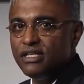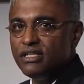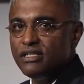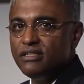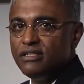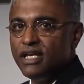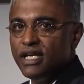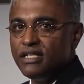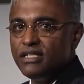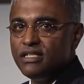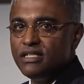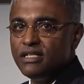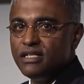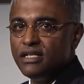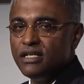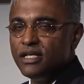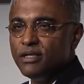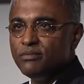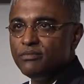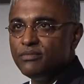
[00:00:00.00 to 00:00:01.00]
that
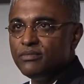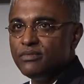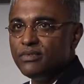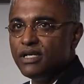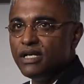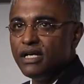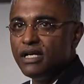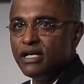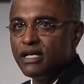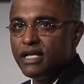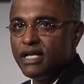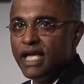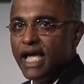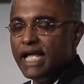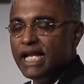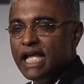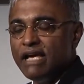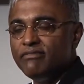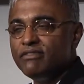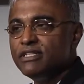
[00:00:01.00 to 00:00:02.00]

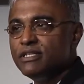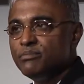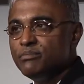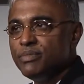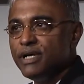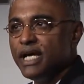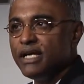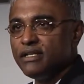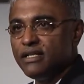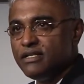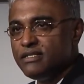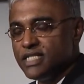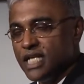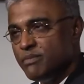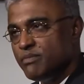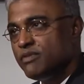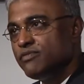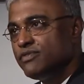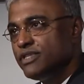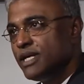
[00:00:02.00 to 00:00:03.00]
can have an impact, and
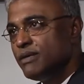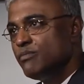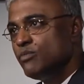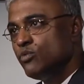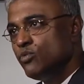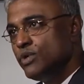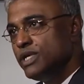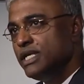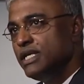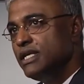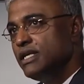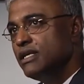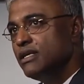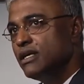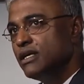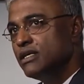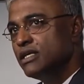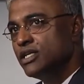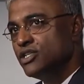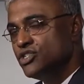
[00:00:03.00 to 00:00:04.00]
some of them we
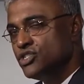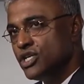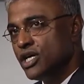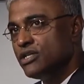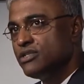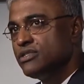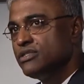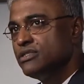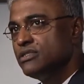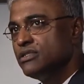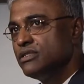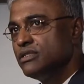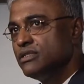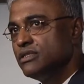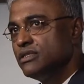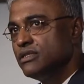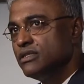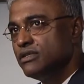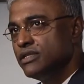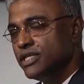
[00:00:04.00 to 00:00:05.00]
adjust,
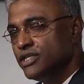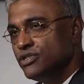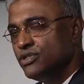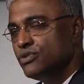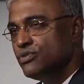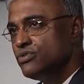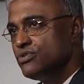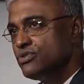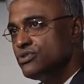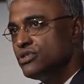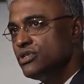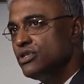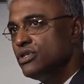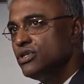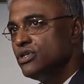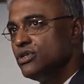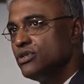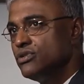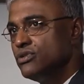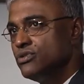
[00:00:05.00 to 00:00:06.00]
reduce,
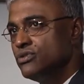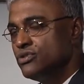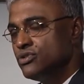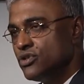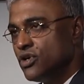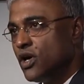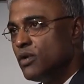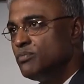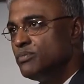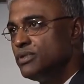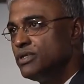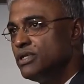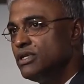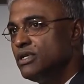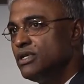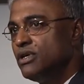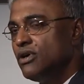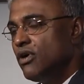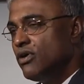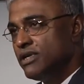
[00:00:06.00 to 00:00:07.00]
drop,
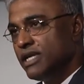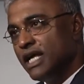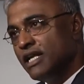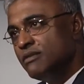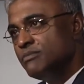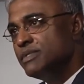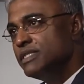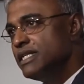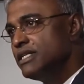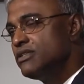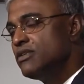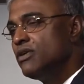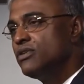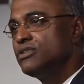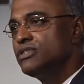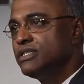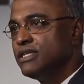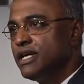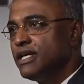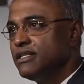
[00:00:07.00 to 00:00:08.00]
or eliminate
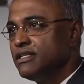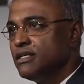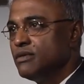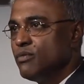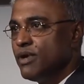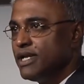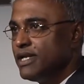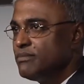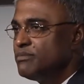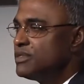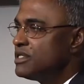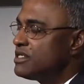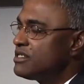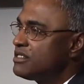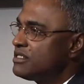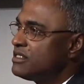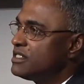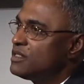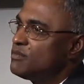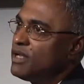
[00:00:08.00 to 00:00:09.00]
altogether when a
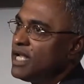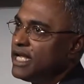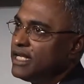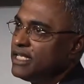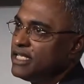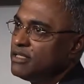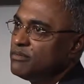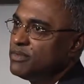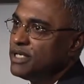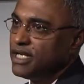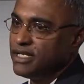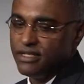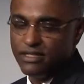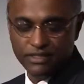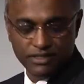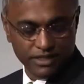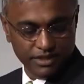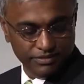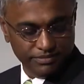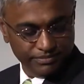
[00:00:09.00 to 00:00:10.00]
person is planning a
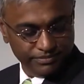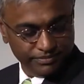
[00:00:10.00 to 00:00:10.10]
pregnancy.